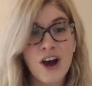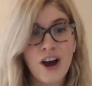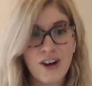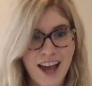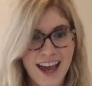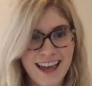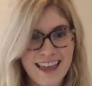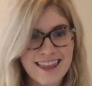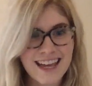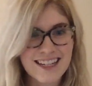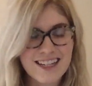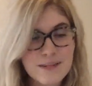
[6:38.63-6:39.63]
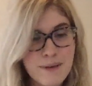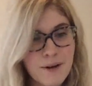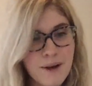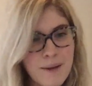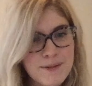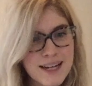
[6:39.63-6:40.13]
Okay, that just
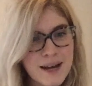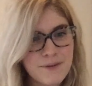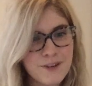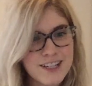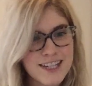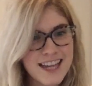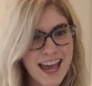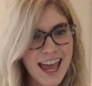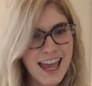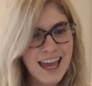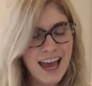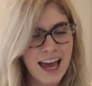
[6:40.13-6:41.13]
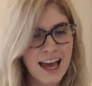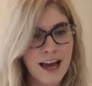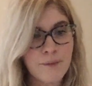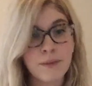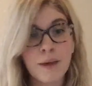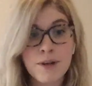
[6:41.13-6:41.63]
about wraps it up for today.
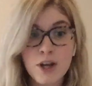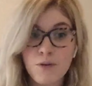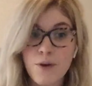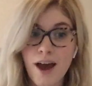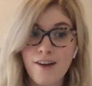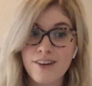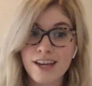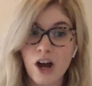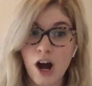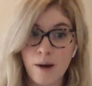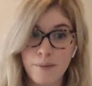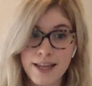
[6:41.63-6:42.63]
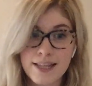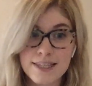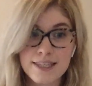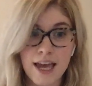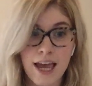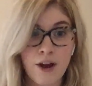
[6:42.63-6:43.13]
Let me know if you have any
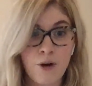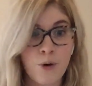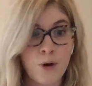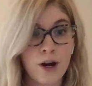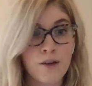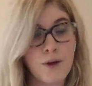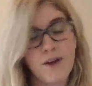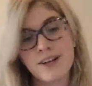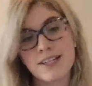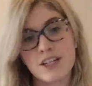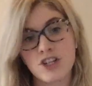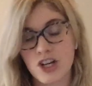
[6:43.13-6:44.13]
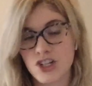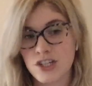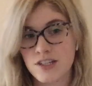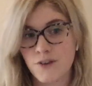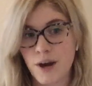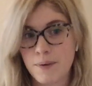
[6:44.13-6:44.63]
comments or if you have any
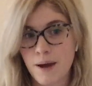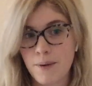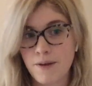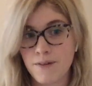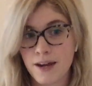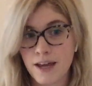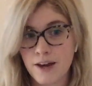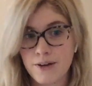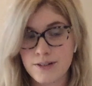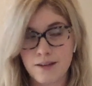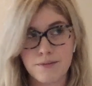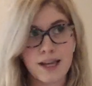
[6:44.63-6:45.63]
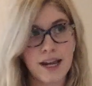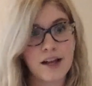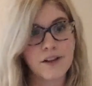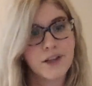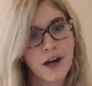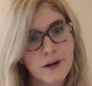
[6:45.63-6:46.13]
suggestions for upcoming videos. I've been getting
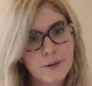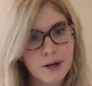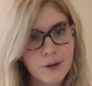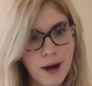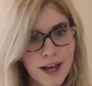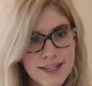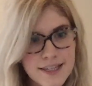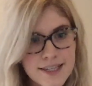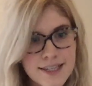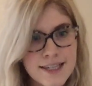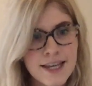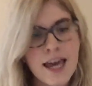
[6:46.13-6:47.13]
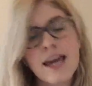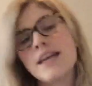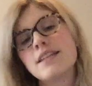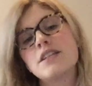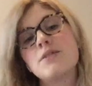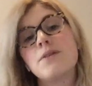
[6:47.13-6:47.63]
a lot of requests
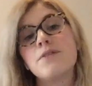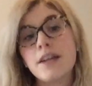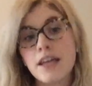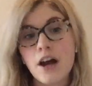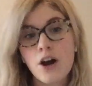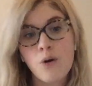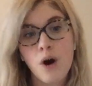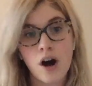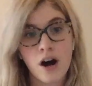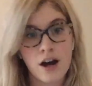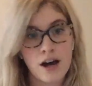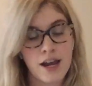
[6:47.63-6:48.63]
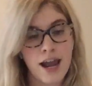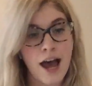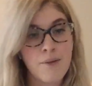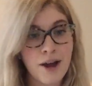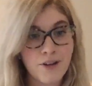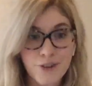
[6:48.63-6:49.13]
to do a video on
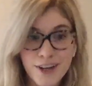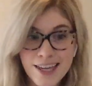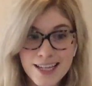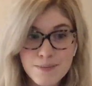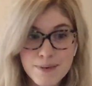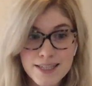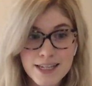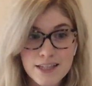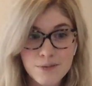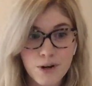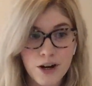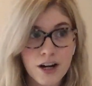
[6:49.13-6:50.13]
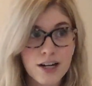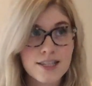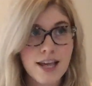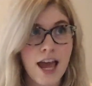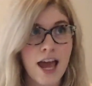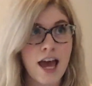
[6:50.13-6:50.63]
how my freelance business
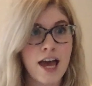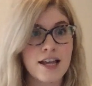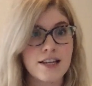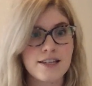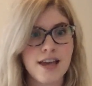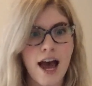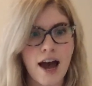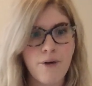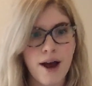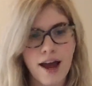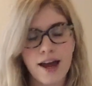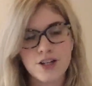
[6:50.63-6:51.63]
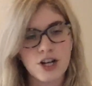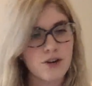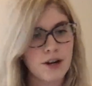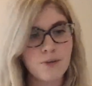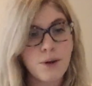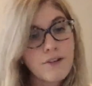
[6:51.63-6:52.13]
works and how I
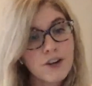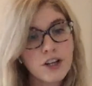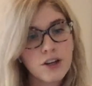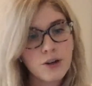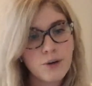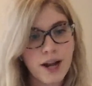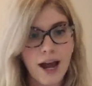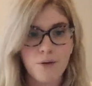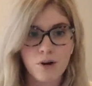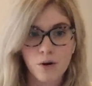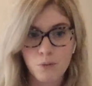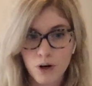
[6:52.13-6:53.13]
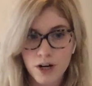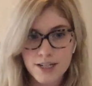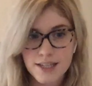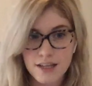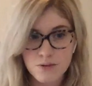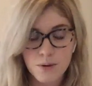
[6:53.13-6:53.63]
generate revenue and how it all
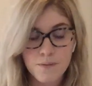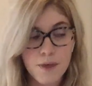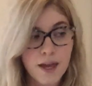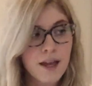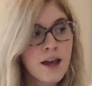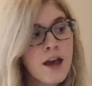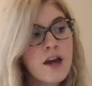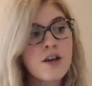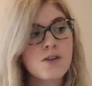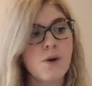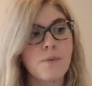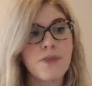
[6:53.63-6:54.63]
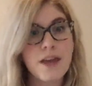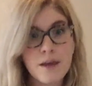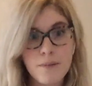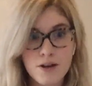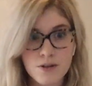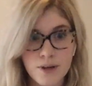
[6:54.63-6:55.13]
works, that sort of thing. So I'm thinking
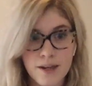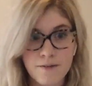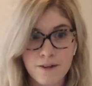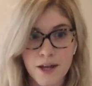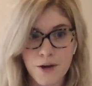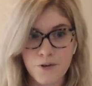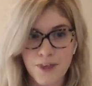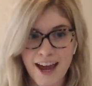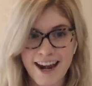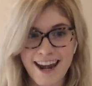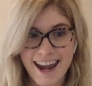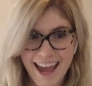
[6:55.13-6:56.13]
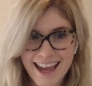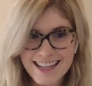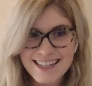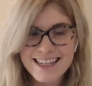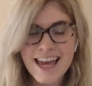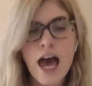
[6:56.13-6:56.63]
about doing a video for that
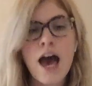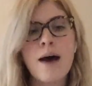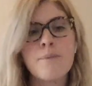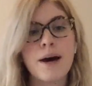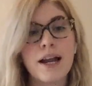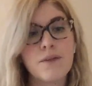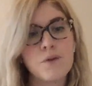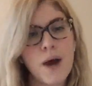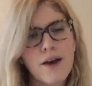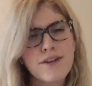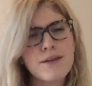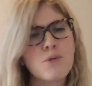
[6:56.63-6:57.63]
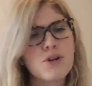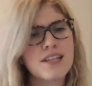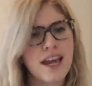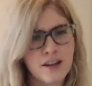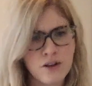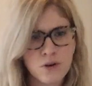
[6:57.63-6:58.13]
next. But if you have any more
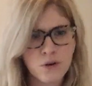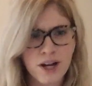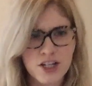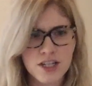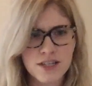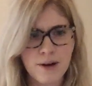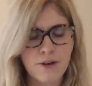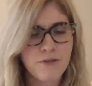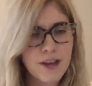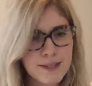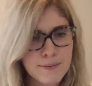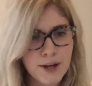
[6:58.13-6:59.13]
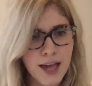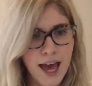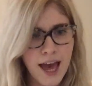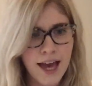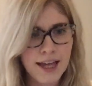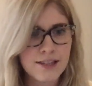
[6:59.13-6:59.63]
technical questions about Facebook
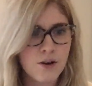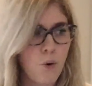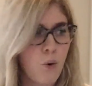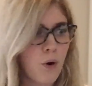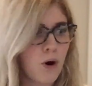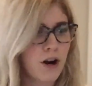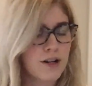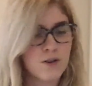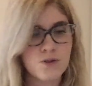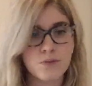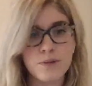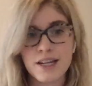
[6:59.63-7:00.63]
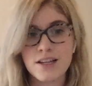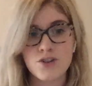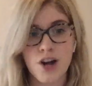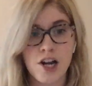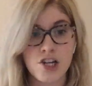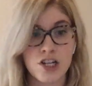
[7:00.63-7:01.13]
ads or social media
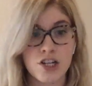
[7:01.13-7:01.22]
strategy